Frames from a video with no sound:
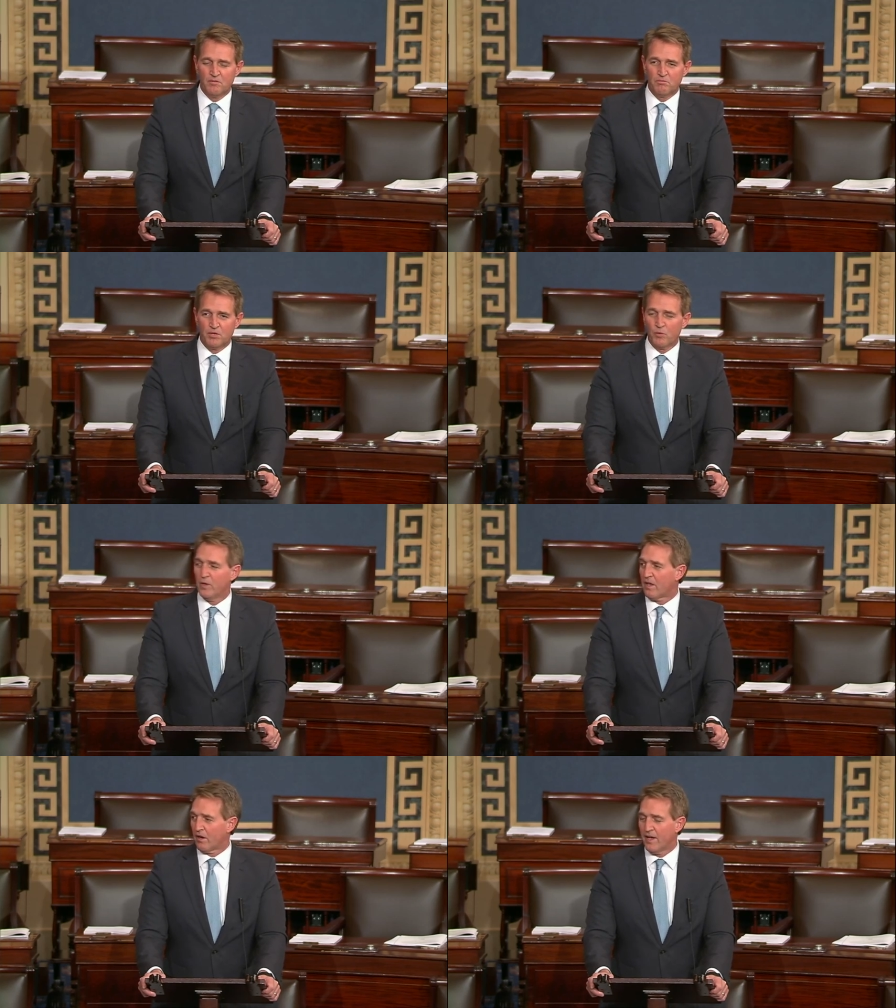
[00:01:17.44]
But a
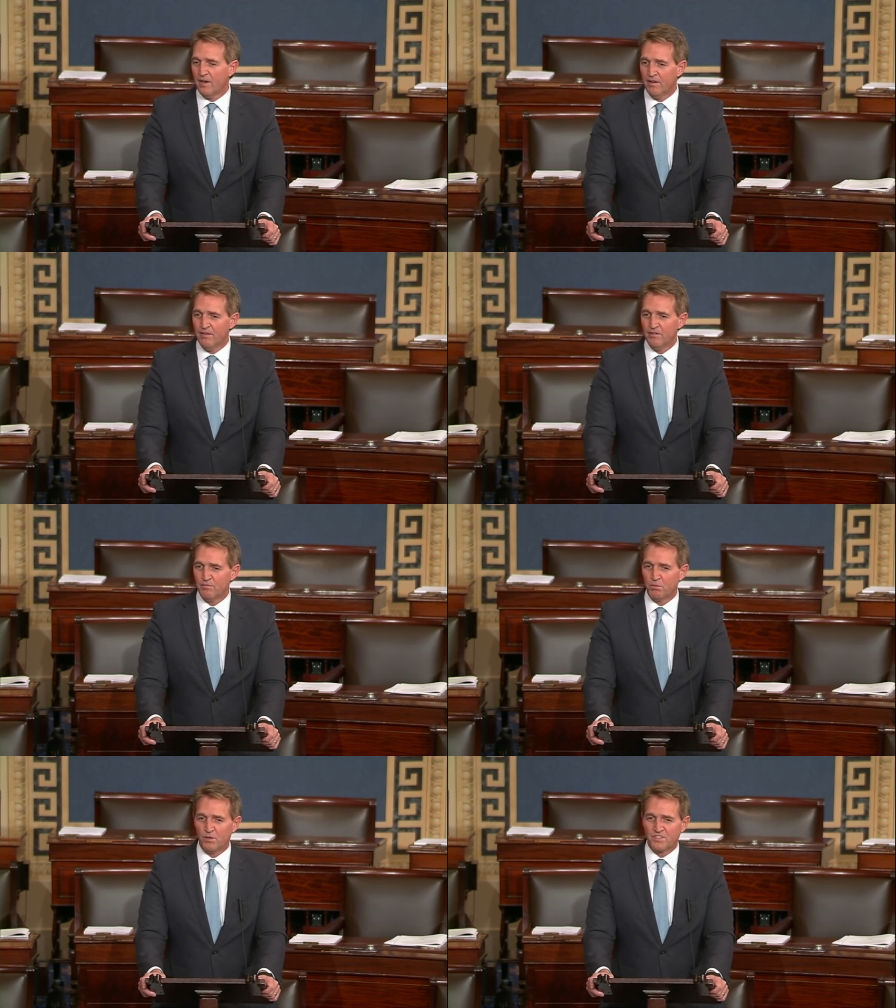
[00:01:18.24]
week
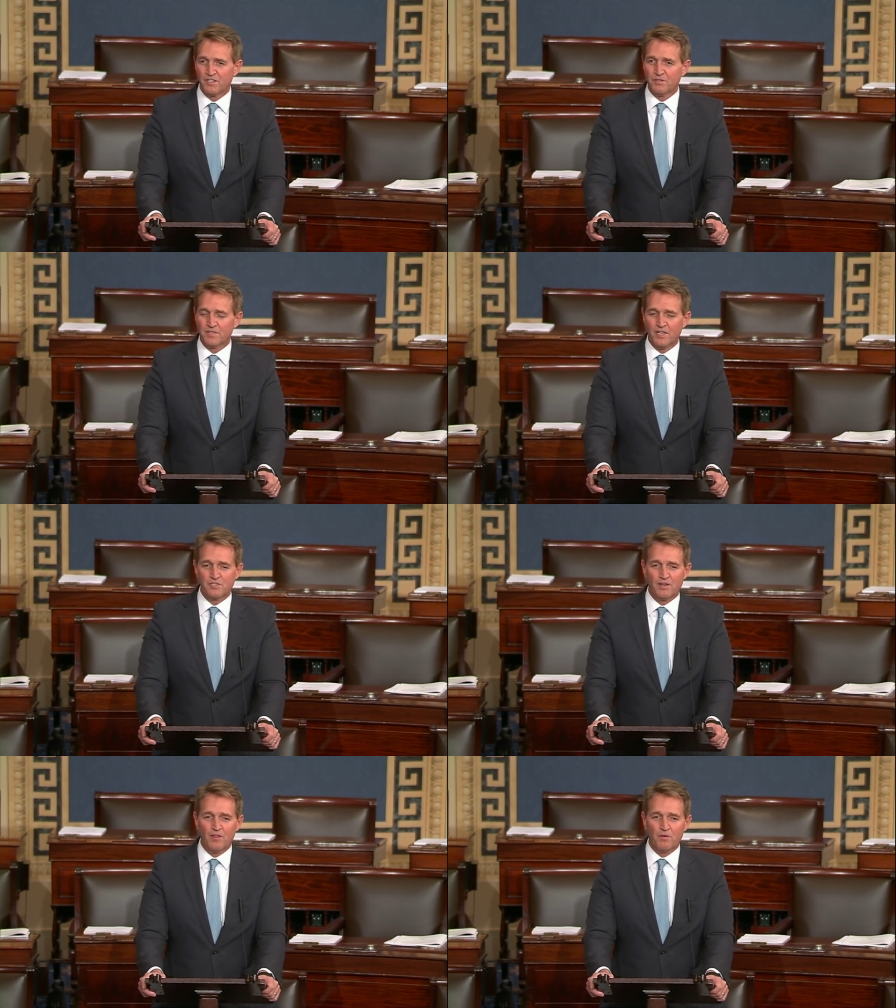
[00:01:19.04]
later, Brazil
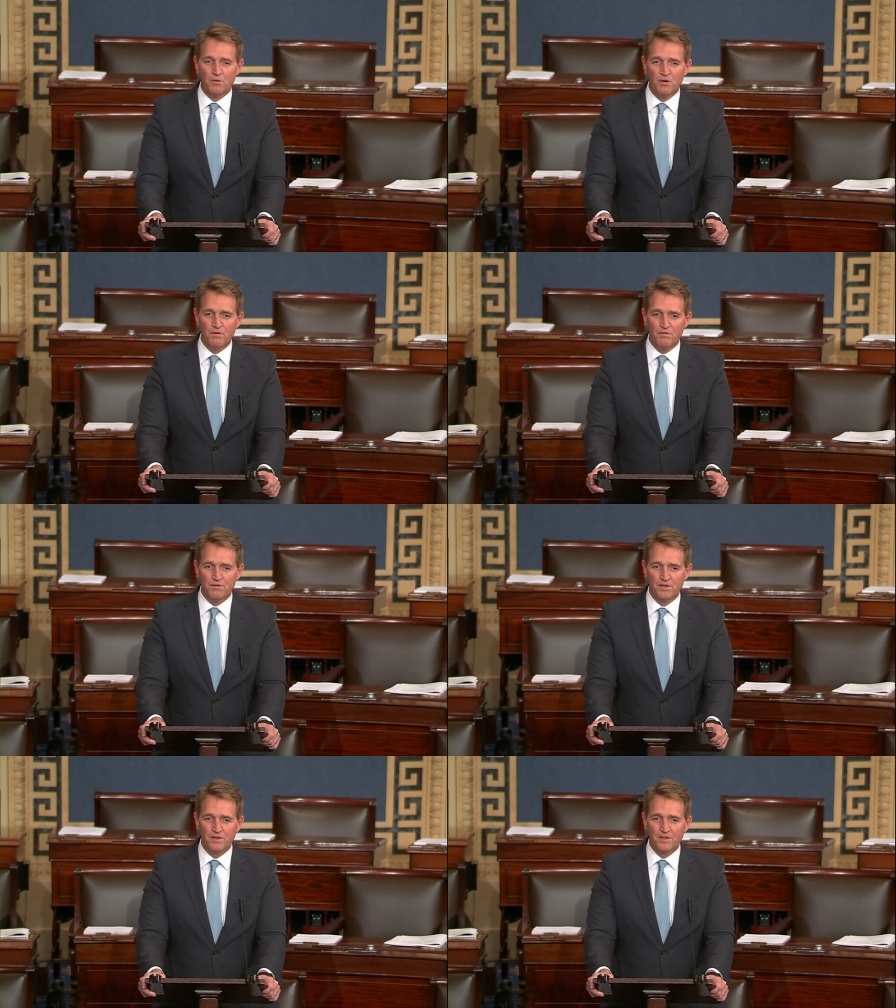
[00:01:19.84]
takes another move.
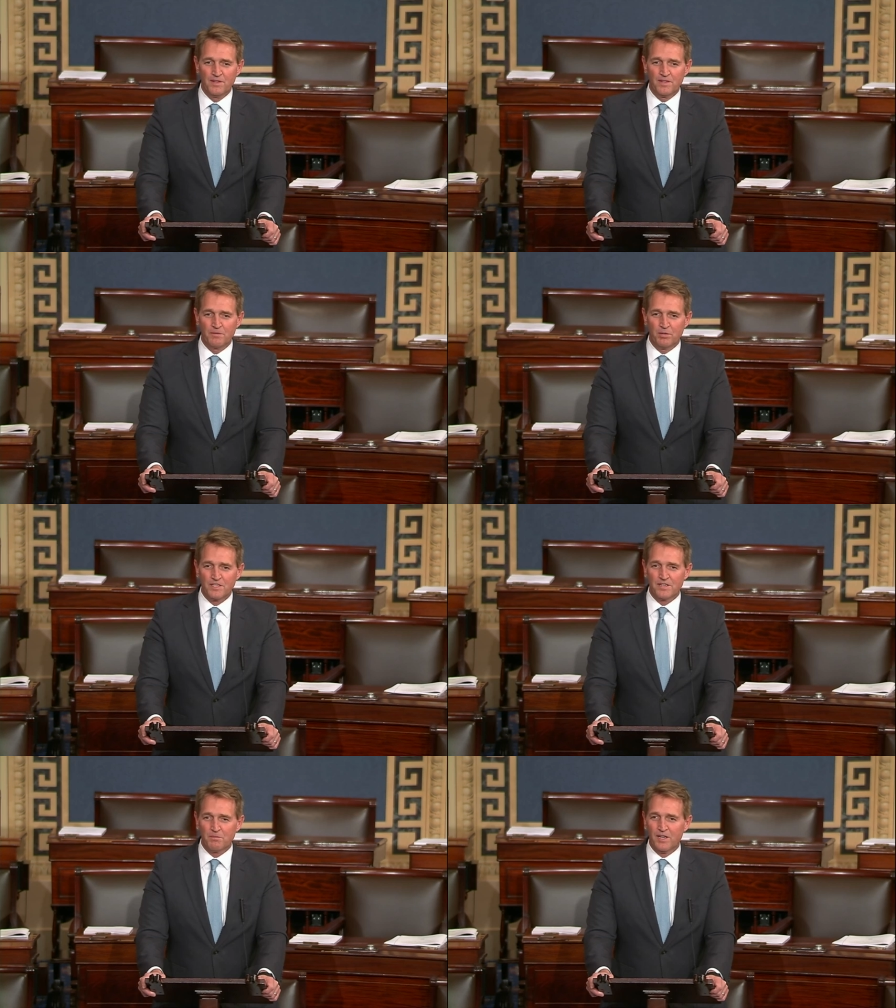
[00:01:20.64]
The
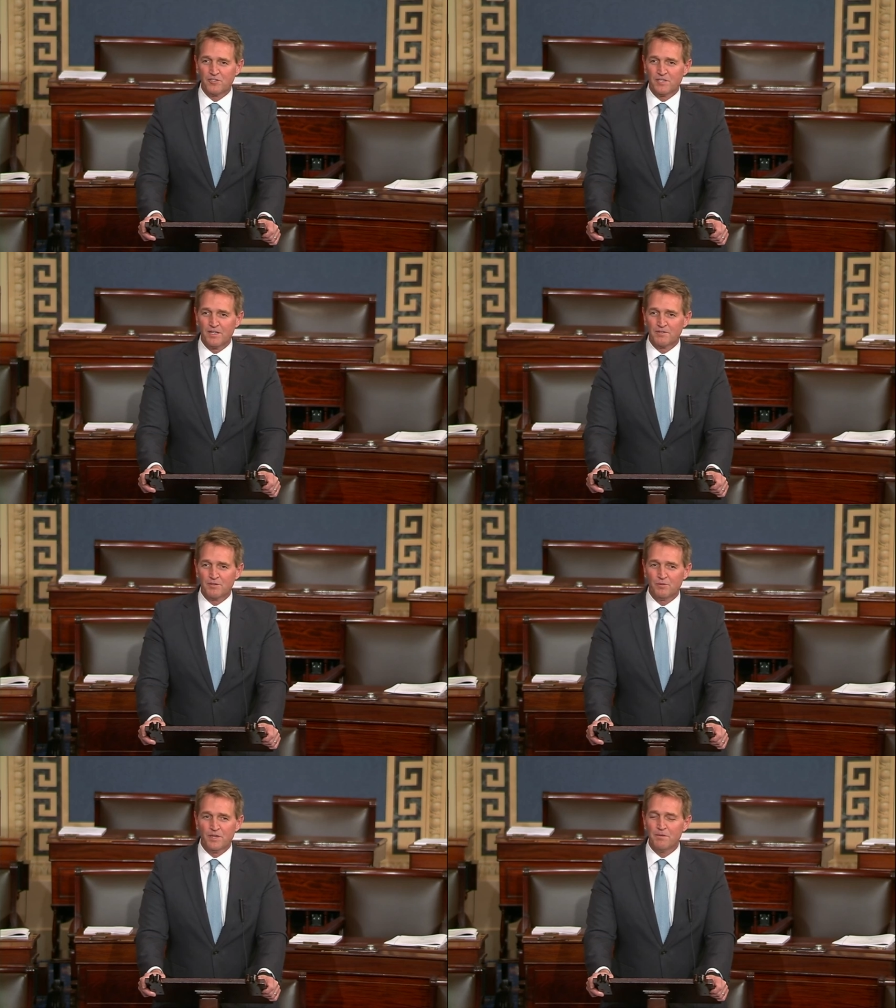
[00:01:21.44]
President might seek
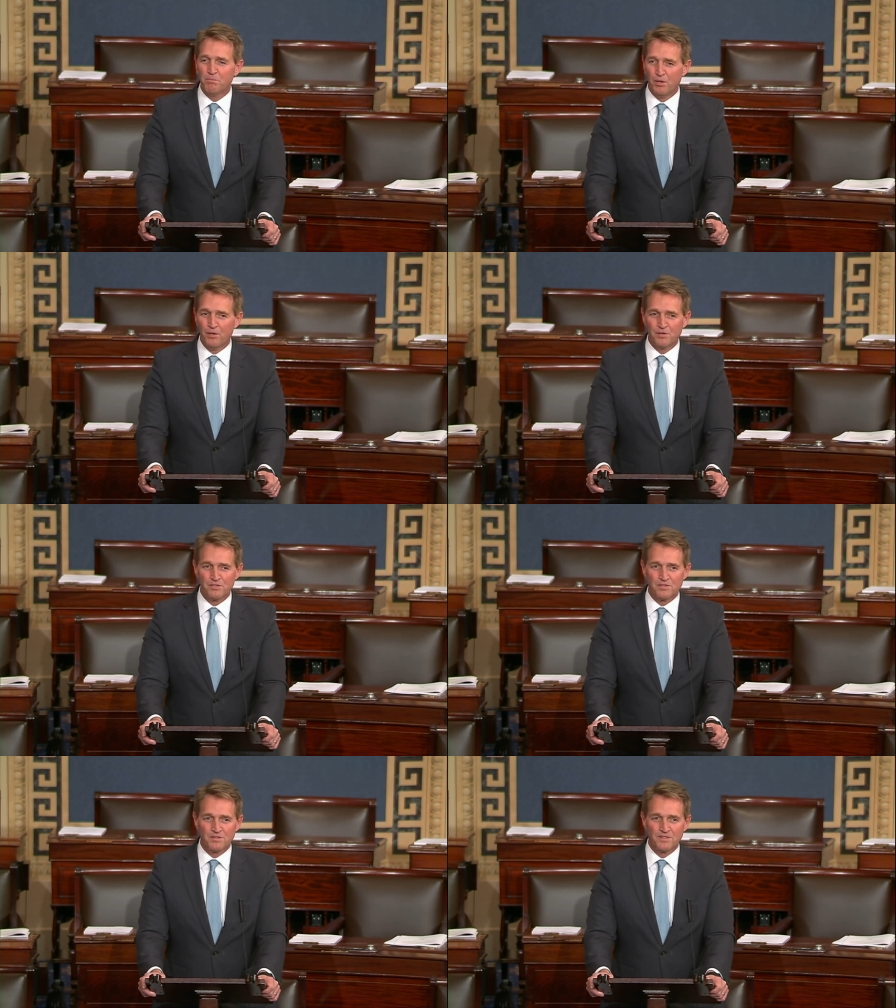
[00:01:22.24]
to
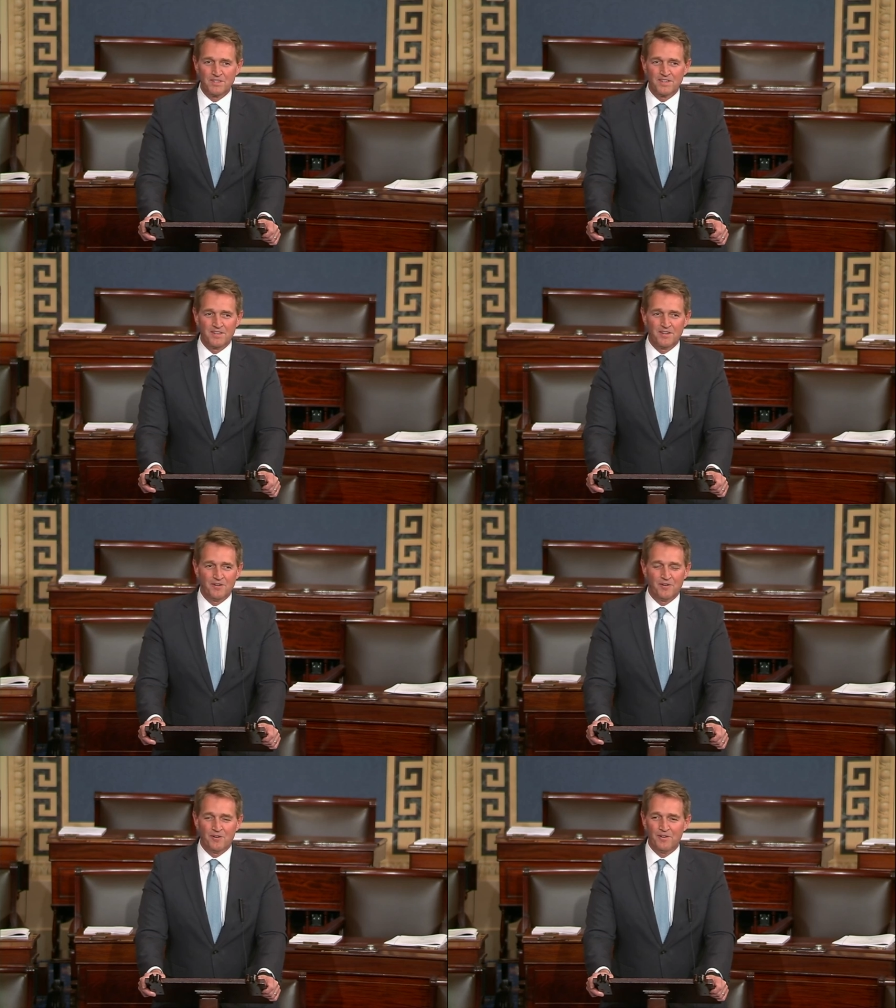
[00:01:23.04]
reimpose
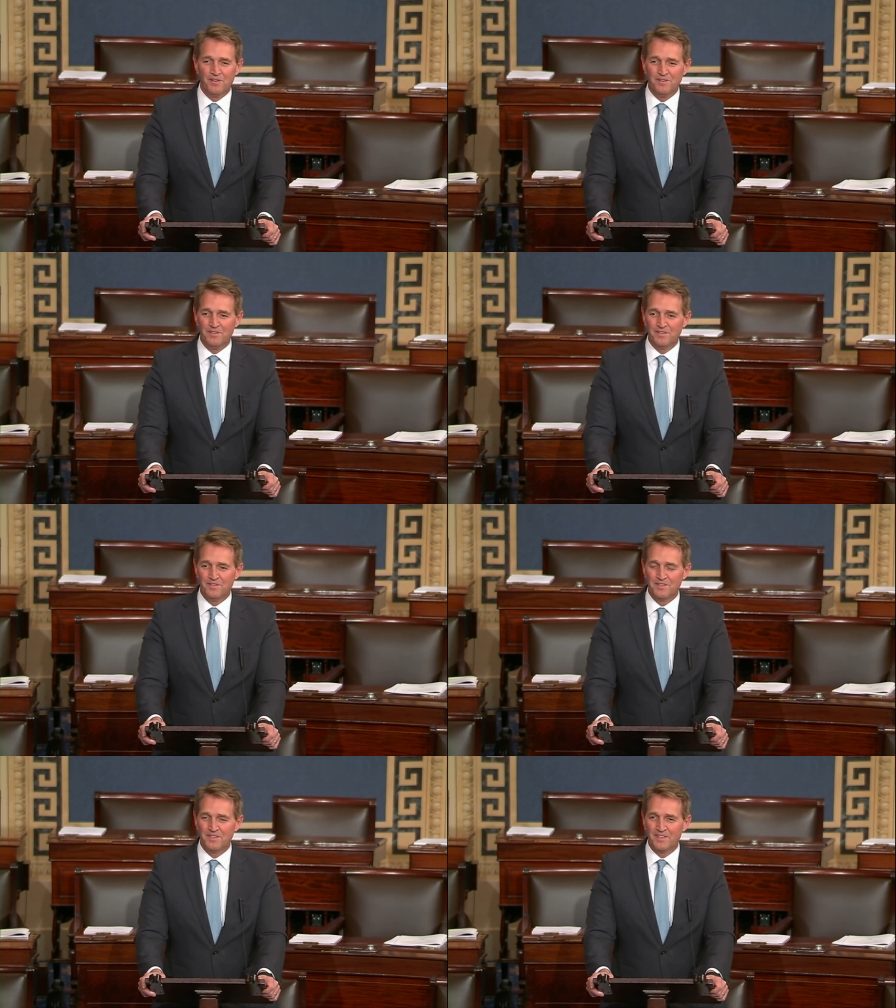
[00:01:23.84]
or
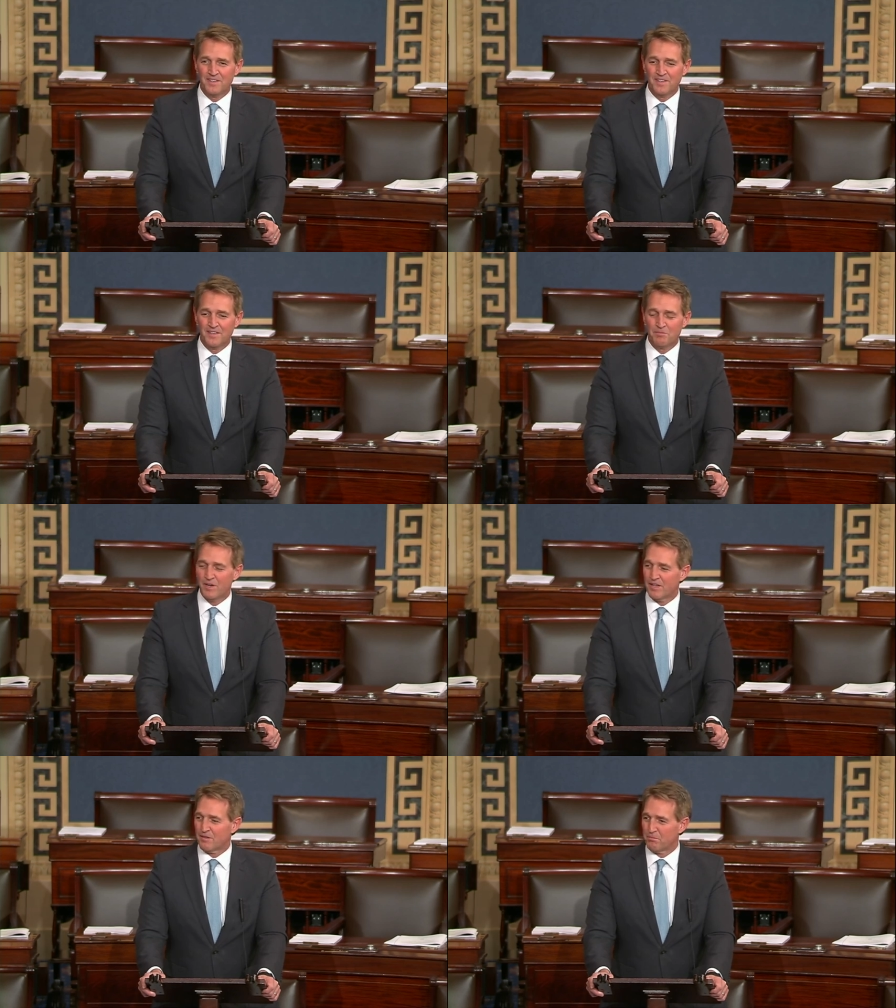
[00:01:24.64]

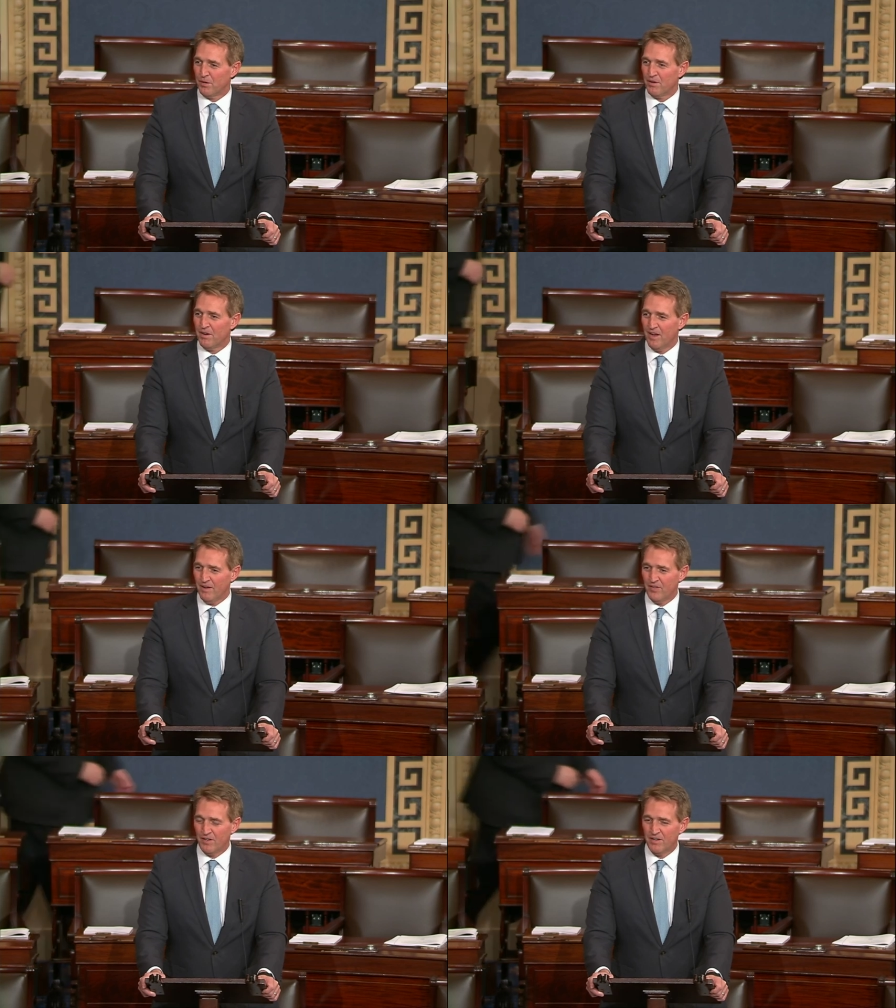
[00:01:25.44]
make the burden
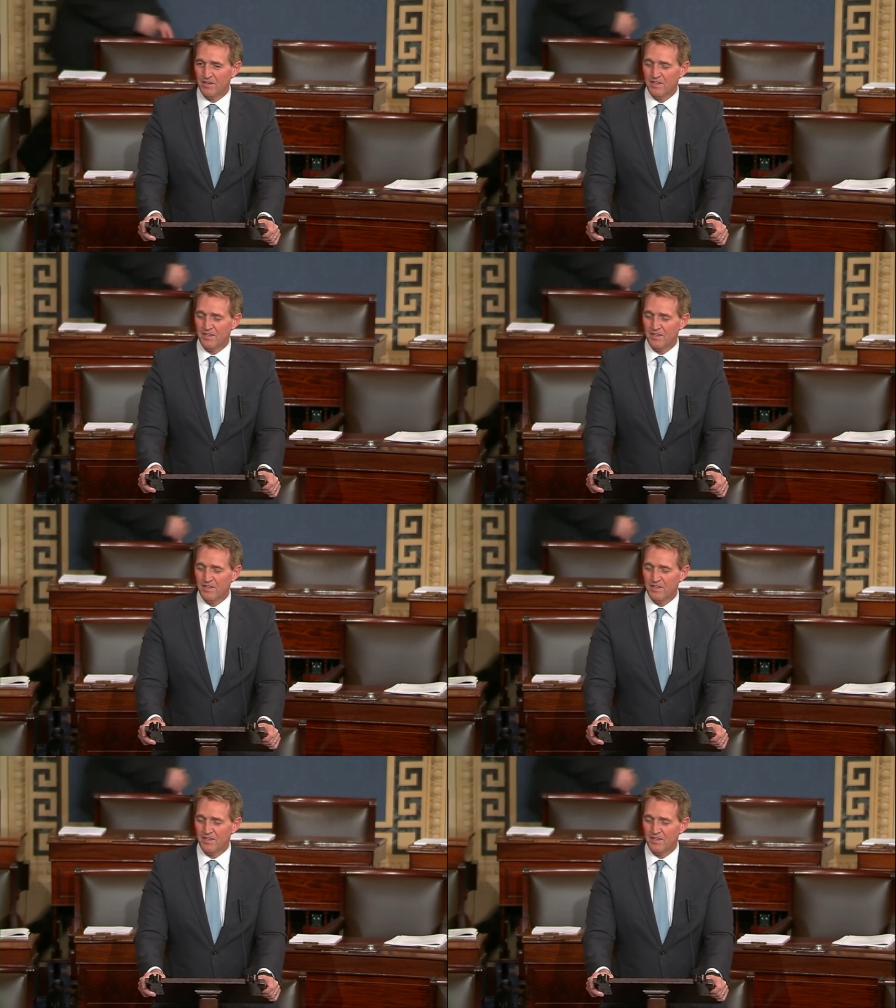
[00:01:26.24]
heavier.